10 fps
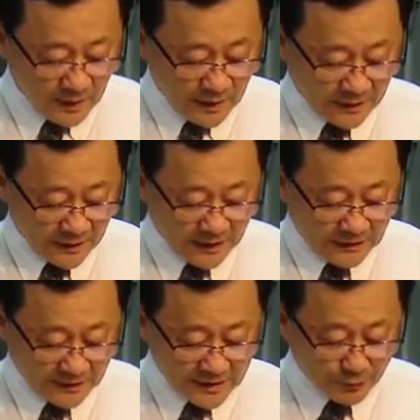And then
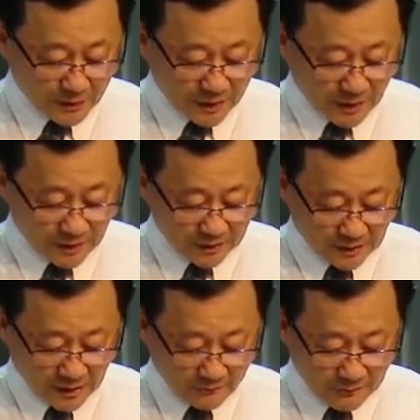in this regard, the
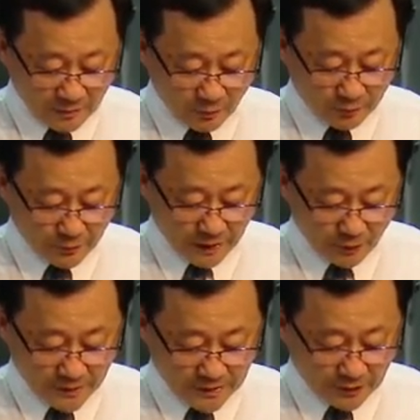government will
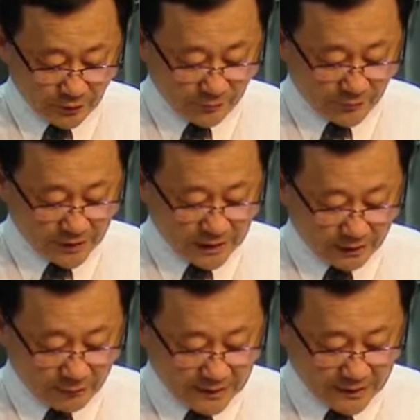request the University
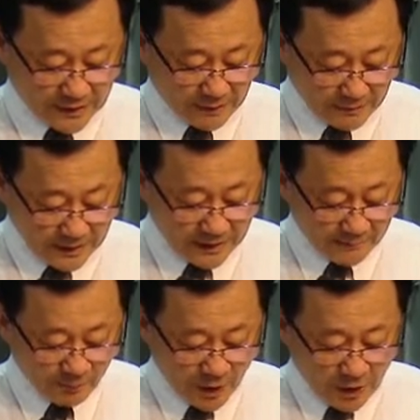Grants Committee
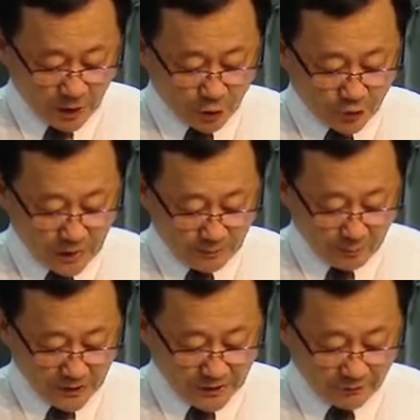to
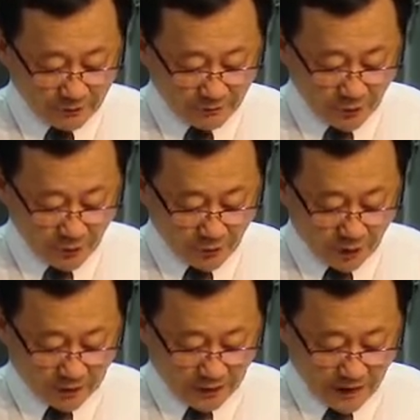complete the review
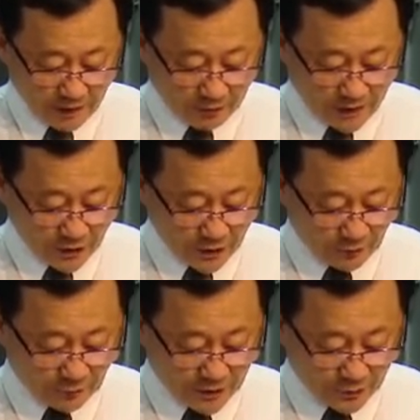on the allocation
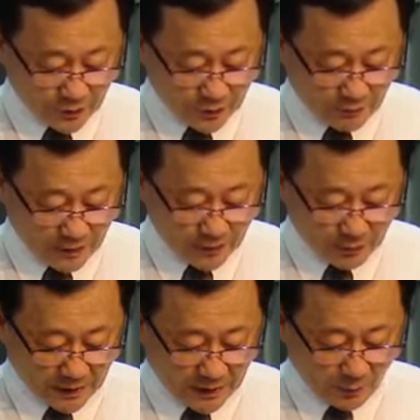of research grants
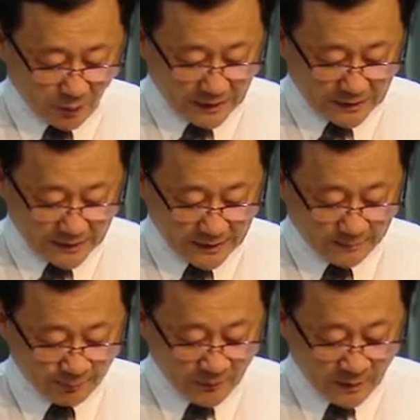within 1 year